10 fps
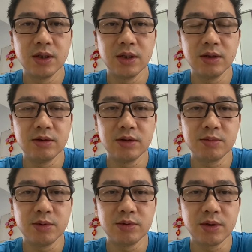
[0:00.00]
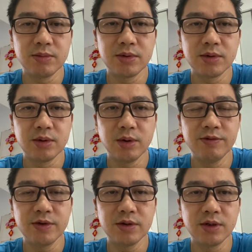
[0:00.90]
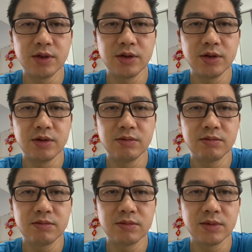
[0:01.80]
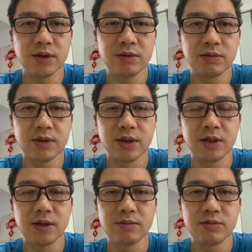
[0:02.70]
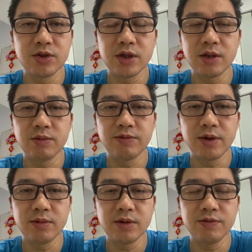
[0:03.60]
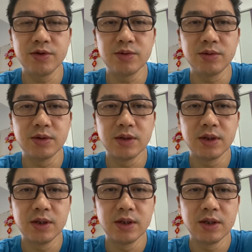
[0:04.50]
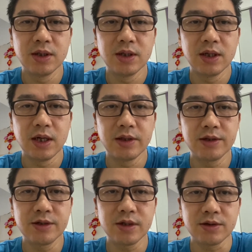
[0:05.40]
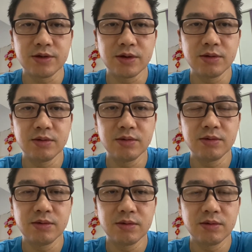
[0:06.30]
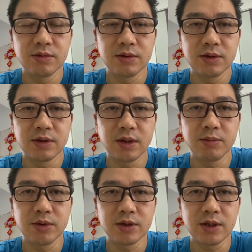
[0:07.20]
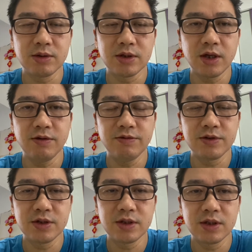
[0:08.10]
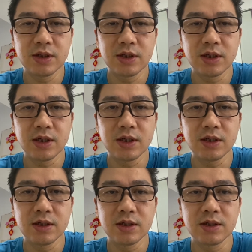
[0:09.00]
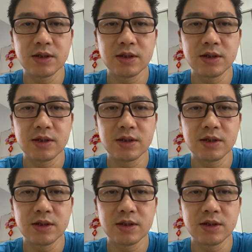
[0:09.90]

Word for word: it just pulls up whoever, and then you can you know, um, share that with that individual. And that's it, so that book is now saved. And